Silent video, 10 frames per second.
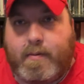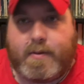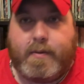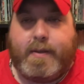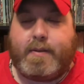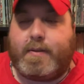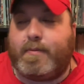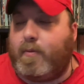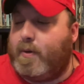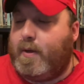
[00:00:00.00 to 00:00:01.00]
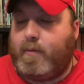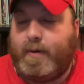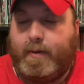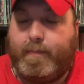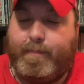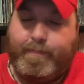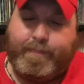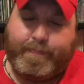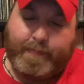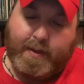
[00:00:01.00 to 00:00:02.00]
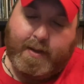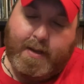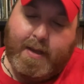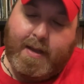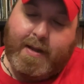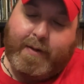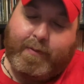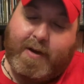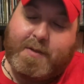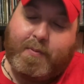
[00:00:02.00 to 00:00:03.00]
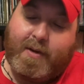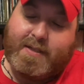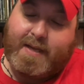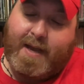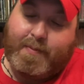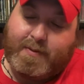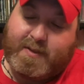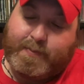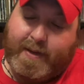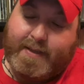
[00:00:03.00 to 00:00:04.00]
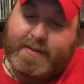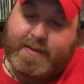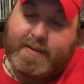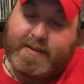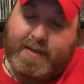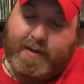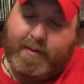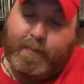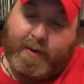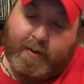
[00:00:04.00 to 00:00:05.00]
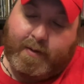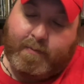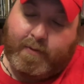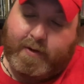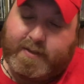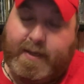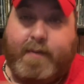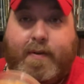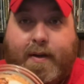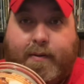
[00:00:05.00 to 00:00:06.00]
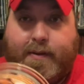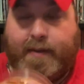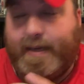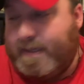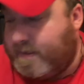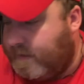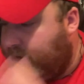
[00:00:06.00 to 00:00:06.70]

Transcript: notice on this, or the other one here. Fresh pressed apples, spiced cider, buttercream frosting, and vanilla glaze.